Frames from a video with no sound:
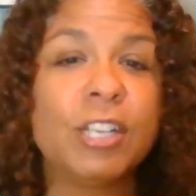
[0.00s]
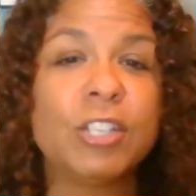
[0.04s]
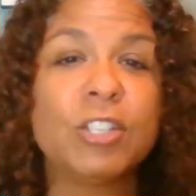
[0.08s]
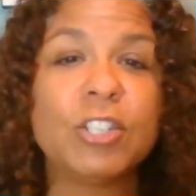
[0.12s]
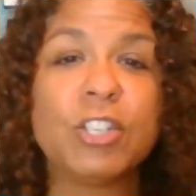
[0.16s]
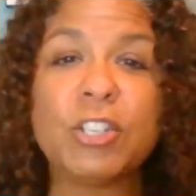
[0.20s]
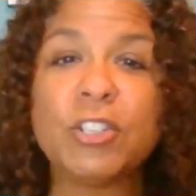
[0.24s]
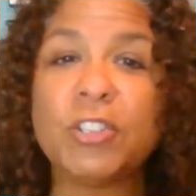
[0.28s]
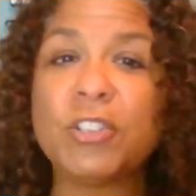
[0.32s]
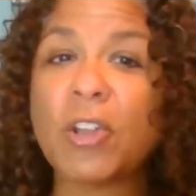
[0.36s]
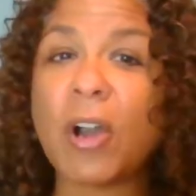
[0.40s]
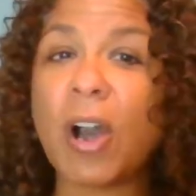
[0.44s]

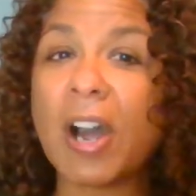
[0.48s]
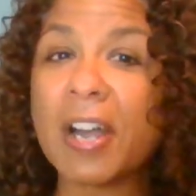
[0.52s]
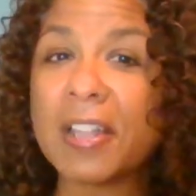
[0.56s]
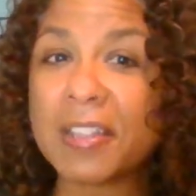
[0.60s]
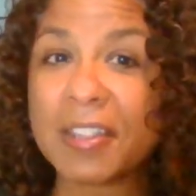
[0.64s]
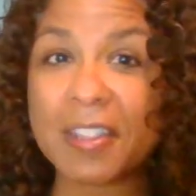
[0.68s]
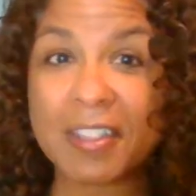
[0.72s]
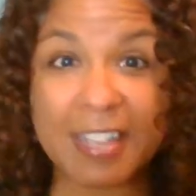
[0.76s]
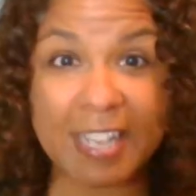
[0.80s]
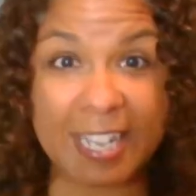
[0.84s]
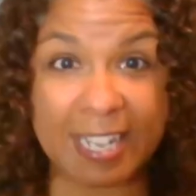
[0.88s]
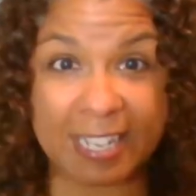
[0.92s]
to not
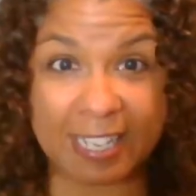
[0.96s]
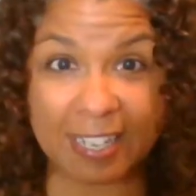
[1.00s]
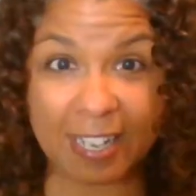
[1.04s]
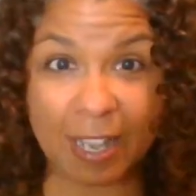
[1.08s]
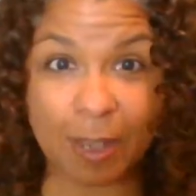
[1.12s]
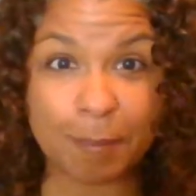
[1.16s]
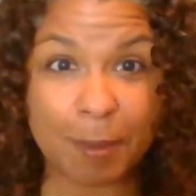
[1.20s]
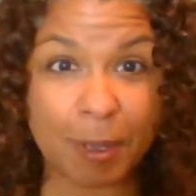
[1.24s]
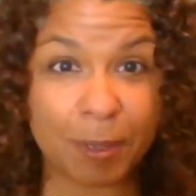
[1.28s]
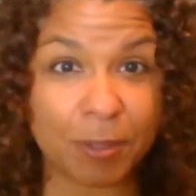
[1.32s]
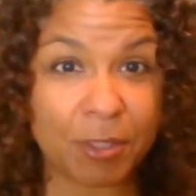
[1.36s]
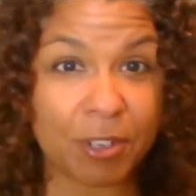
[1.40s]
think
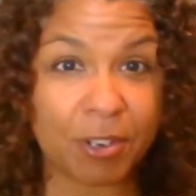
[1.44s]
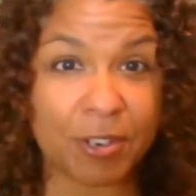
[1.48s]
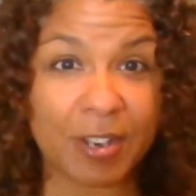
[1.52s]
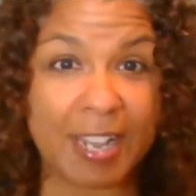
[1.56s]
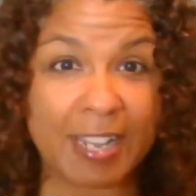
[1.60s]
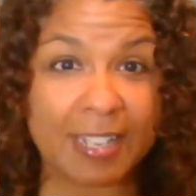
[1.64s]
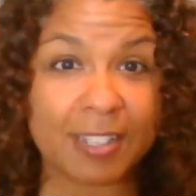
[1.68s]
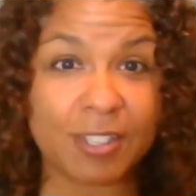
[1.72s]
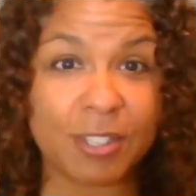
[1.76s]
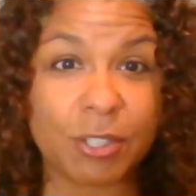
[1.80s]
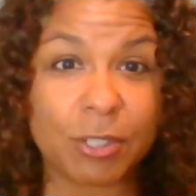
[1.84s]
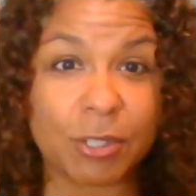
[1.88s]
about their
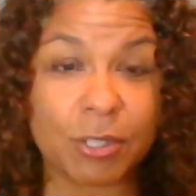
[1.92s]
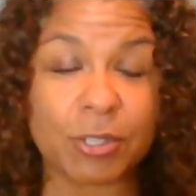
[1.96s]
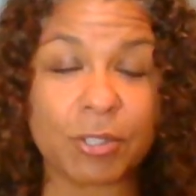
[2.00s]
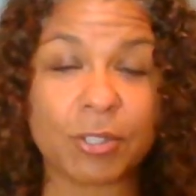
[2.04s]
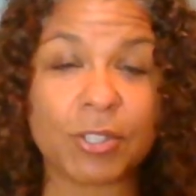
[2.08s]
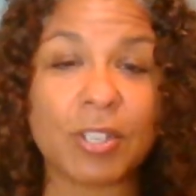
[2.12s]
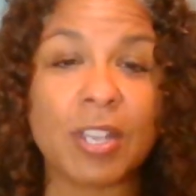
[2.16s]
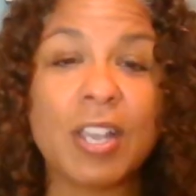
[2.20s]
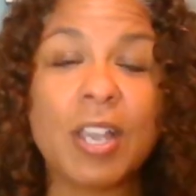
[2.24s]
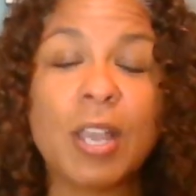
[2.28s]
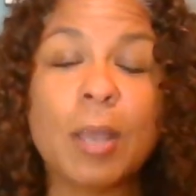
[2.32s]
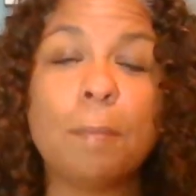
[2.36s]
answers,